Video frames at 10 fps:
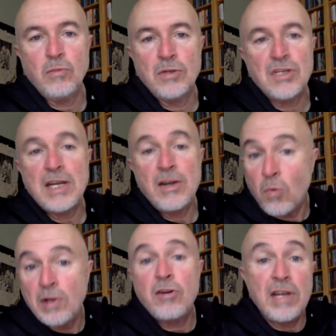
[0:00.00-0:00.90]
say,
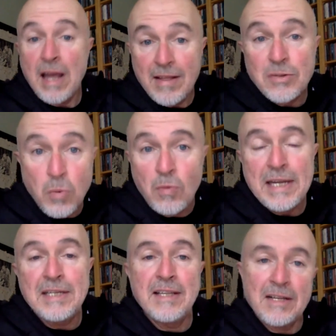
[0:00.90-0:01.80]
well, yeah, that's what
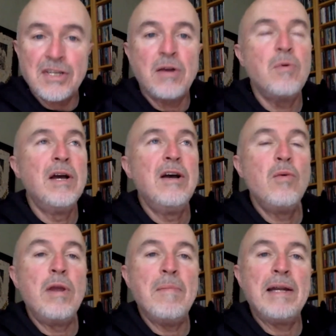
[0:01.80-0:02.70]
we did. That's how
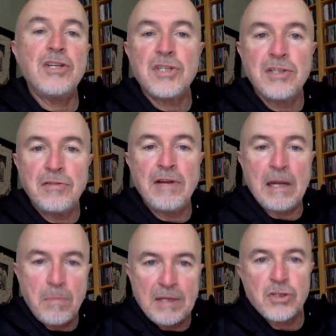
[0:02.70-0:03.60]
we managed to
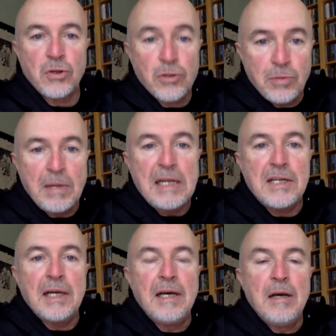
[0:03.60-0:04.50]
develop our social
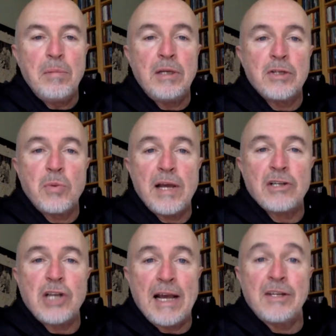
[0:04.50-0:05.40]
media, because we
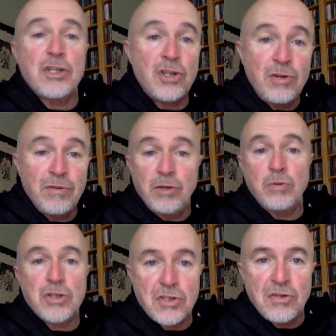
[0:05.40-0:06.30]
actually had a student that
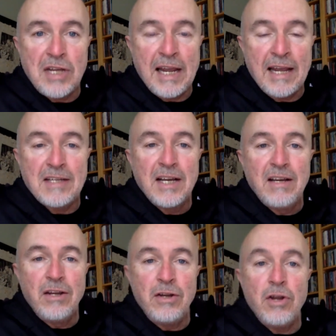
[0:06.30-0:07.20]
was studying it
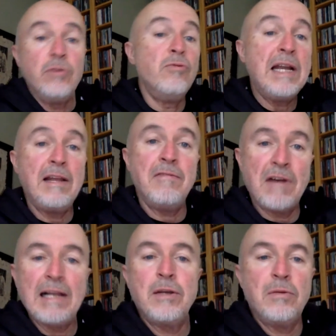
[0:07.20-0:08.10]
and who really
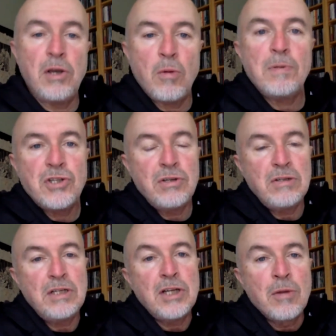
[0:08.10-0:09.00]
valued the
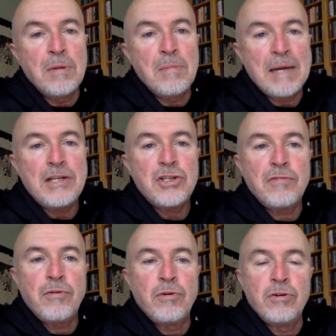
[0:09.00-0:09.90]
opportunity to come and manage it
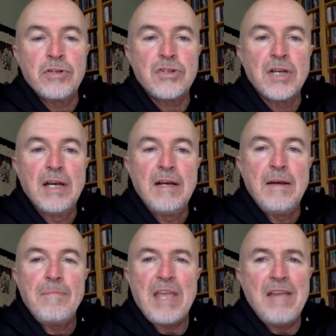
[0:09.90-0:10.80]
for us.
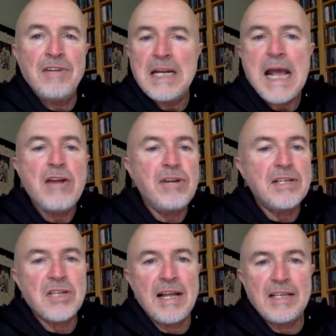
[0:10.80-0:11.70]
Even in
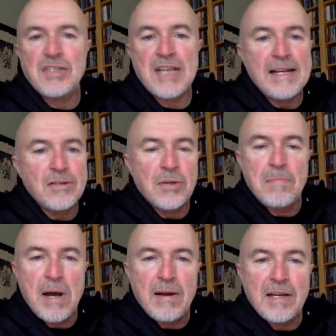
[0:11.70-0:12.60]
areas like sales and
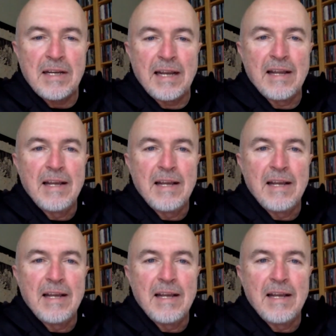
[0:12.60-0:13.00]
marketing,